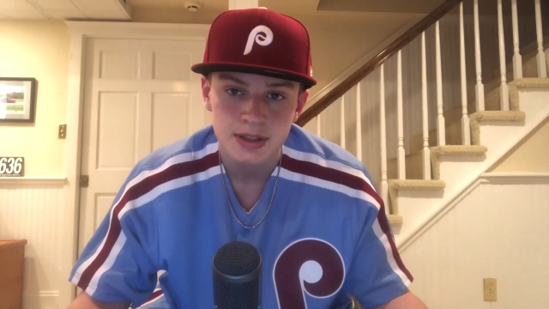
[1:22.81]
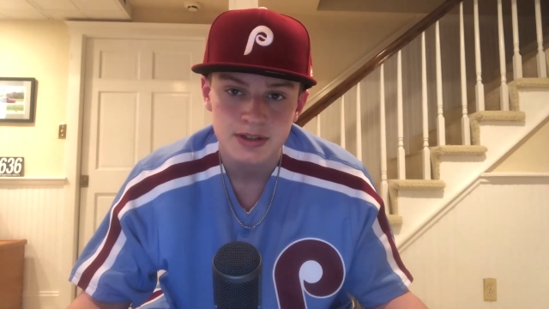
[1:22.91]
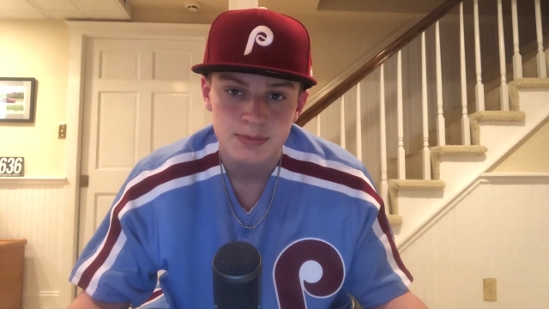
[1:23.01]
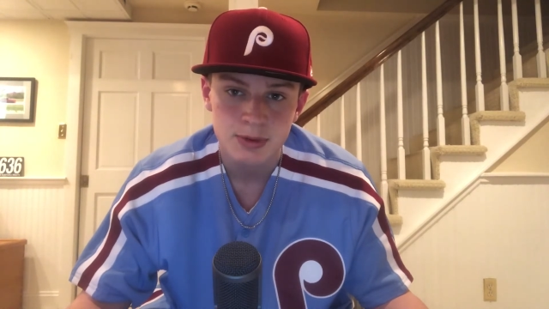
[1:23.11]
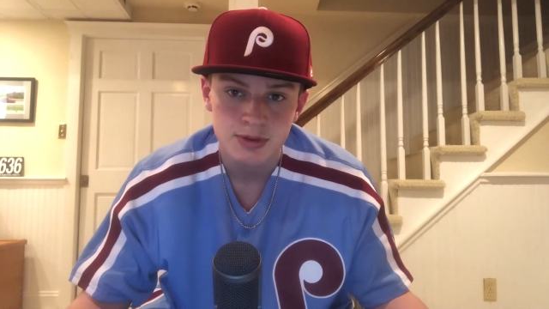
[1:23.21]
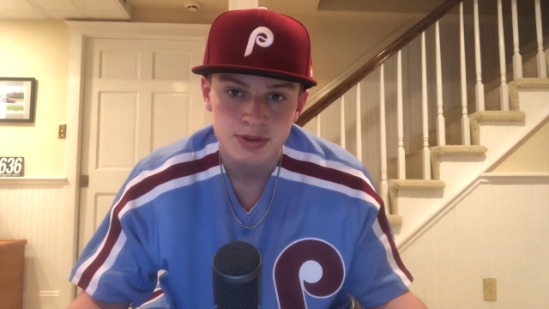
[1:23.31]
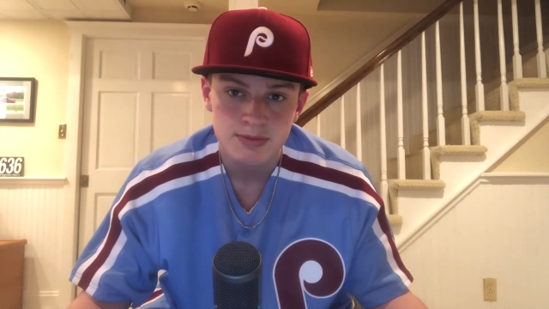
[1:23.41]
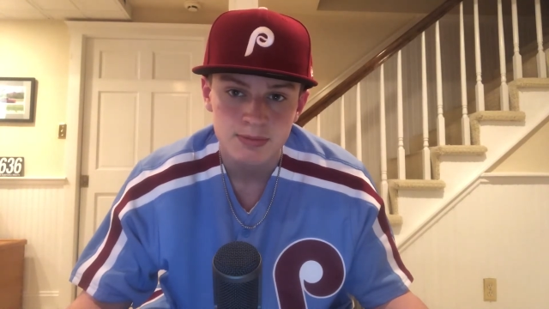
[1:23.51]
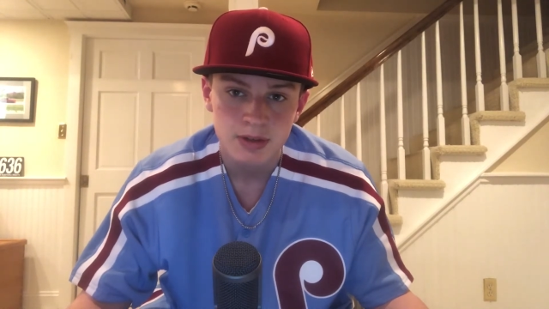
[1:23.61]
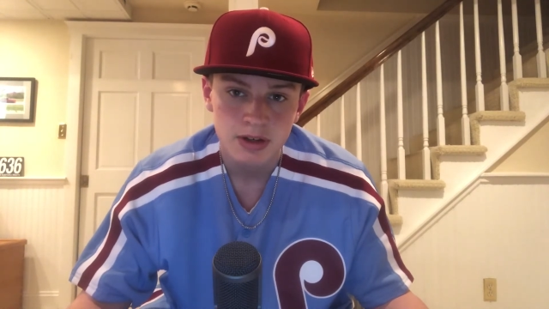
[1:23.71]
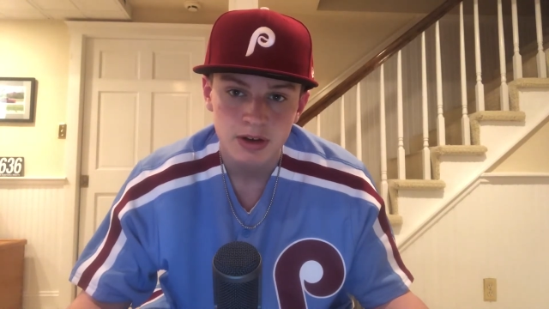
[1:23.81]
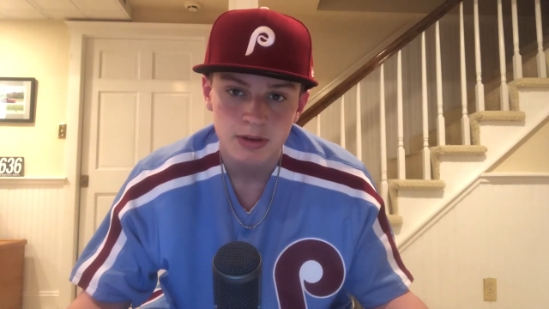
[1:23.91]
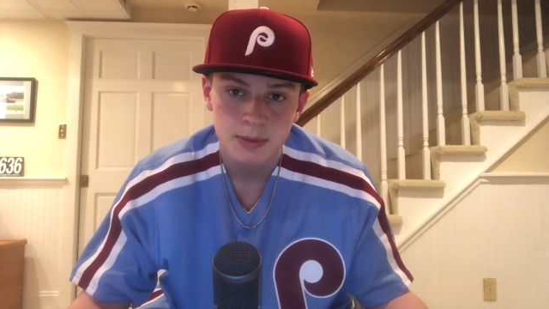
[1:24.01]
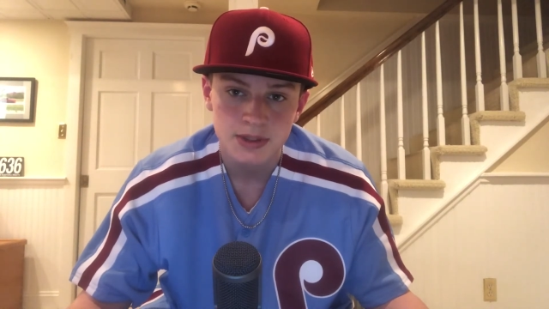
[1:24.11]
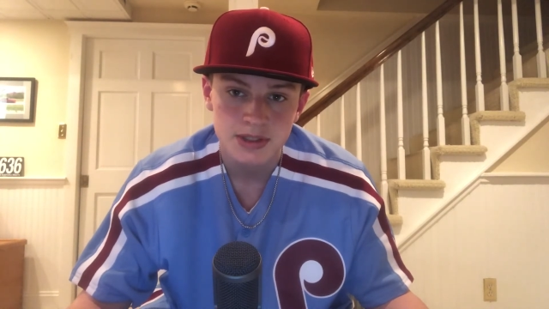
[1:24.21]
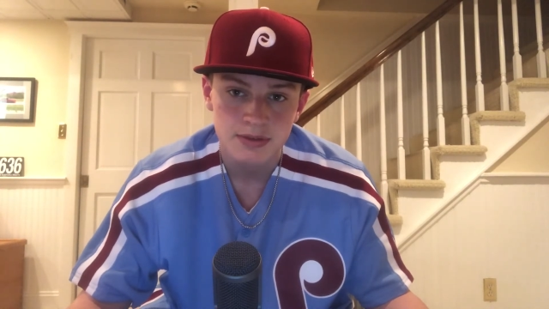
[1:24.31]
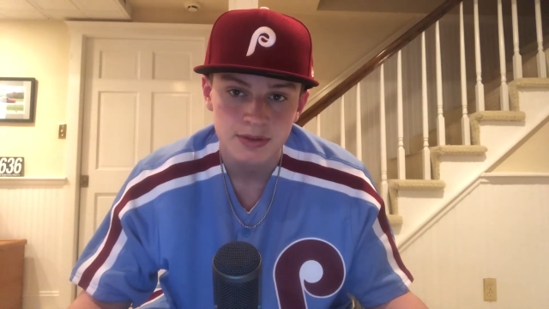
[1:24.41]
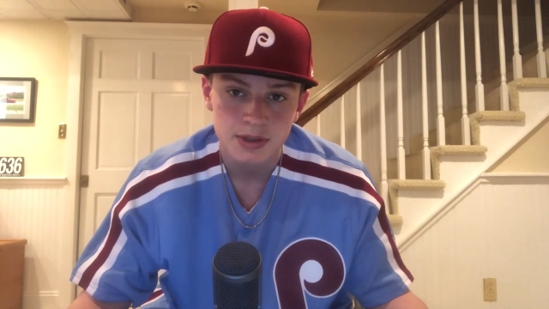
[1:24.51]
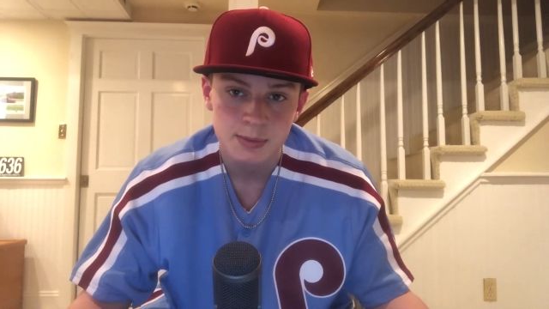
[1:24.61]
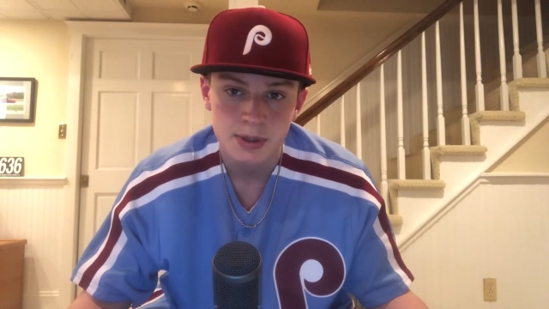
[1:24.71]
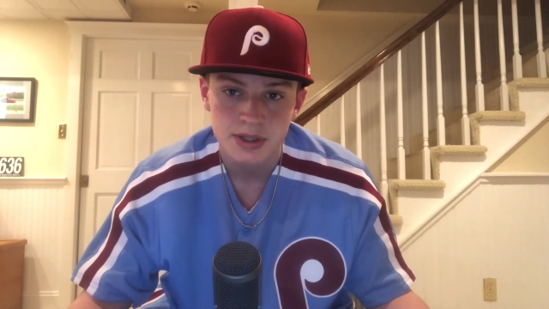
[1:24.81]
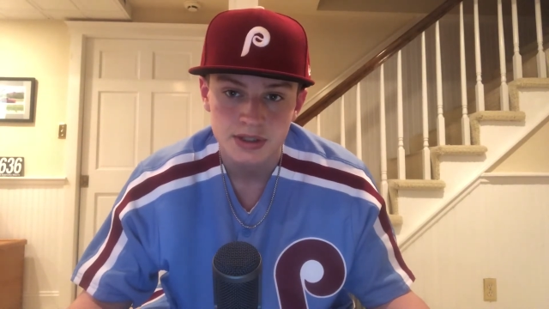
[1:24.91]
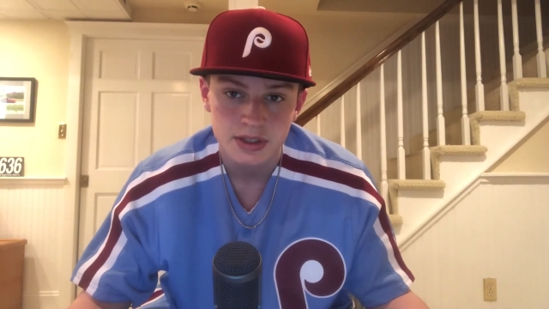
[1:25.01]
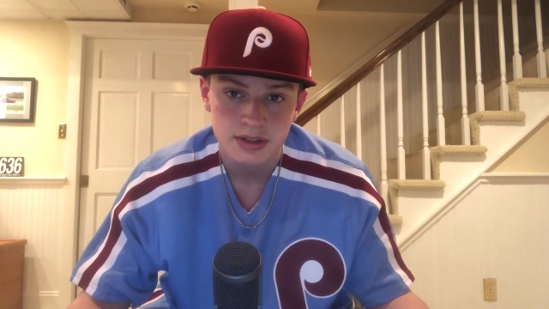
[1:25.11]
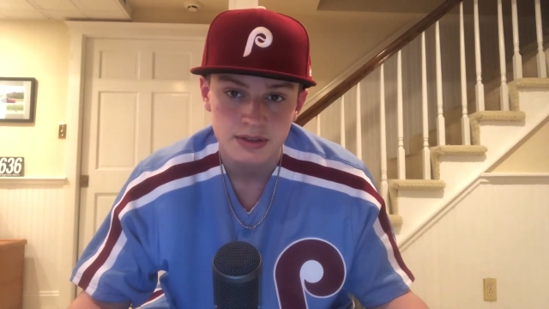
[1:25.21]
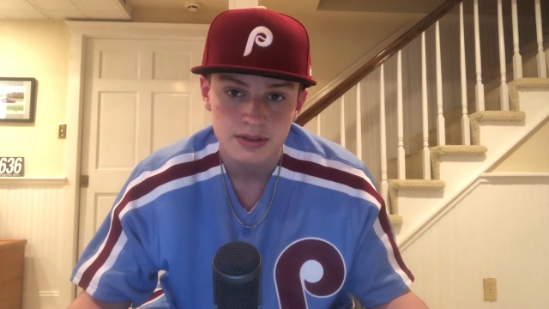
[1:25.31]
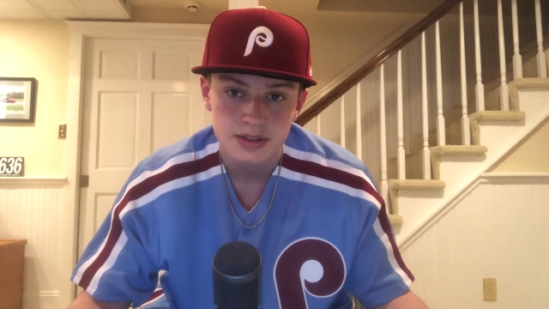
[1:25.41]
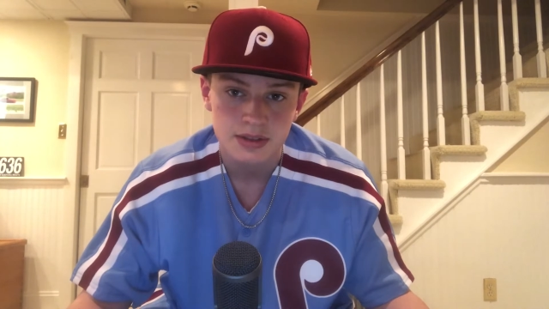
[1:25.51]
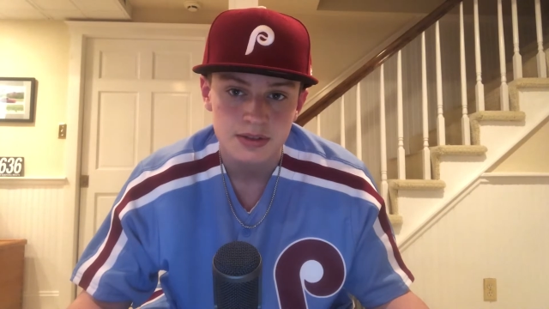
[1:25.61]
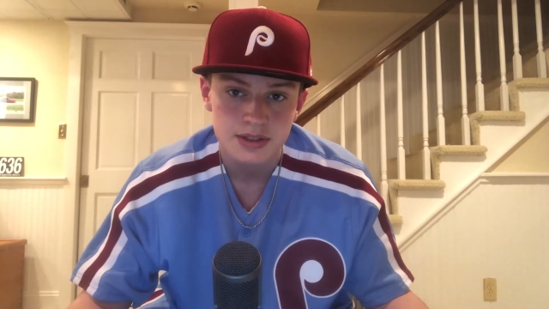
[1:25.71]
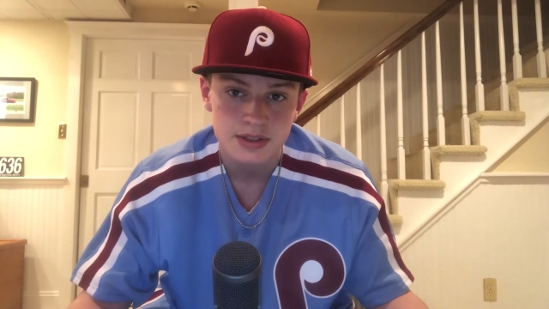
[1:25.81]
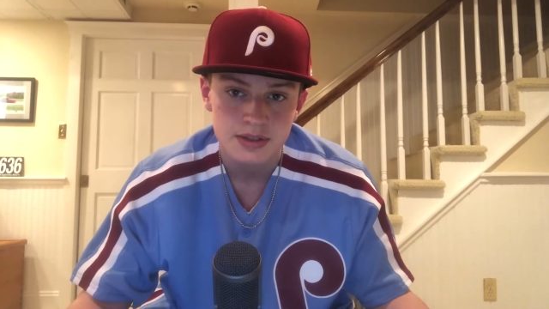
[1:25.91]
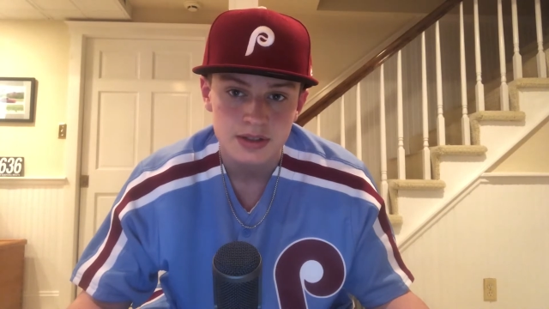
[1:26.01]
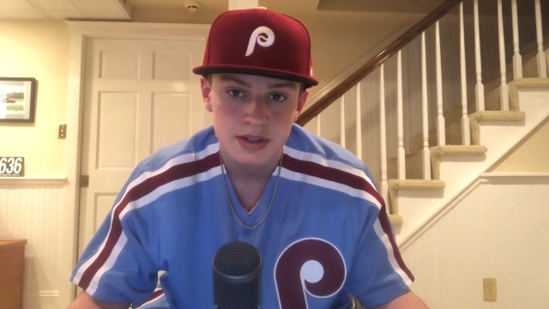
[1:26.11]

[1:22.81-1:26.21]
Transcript: That's the most home runs that a Phillies player has hit in a single season.